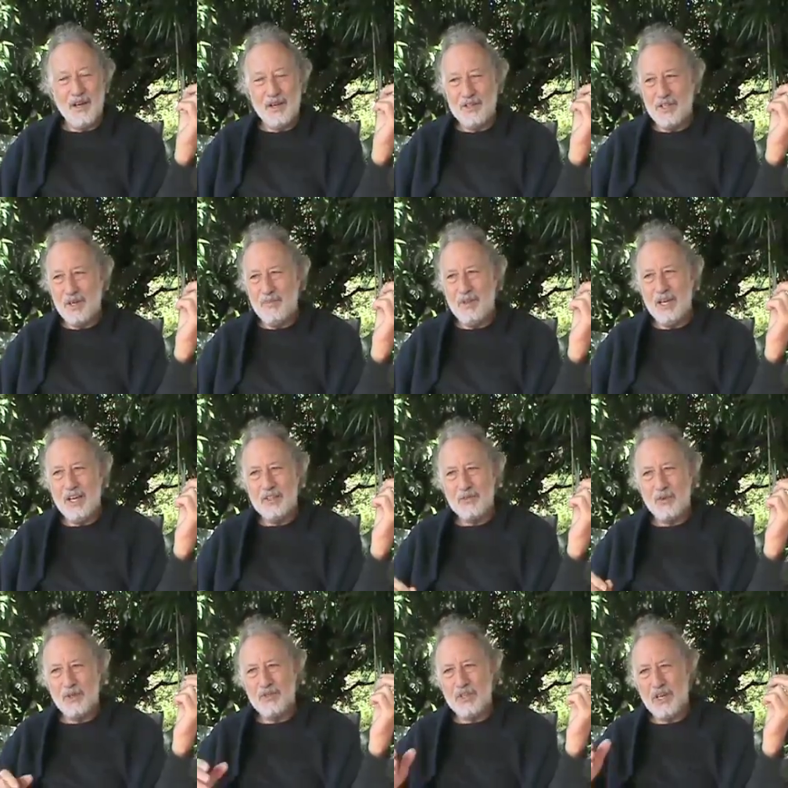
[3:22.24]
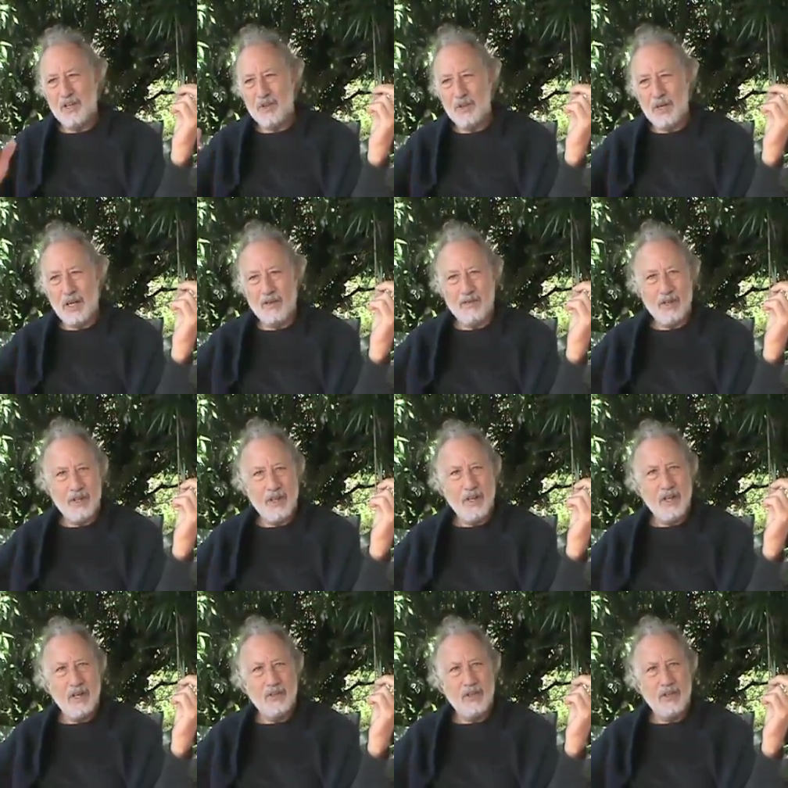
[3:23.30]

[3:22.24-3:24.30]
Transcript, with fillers: A GPS will tell you lovingly,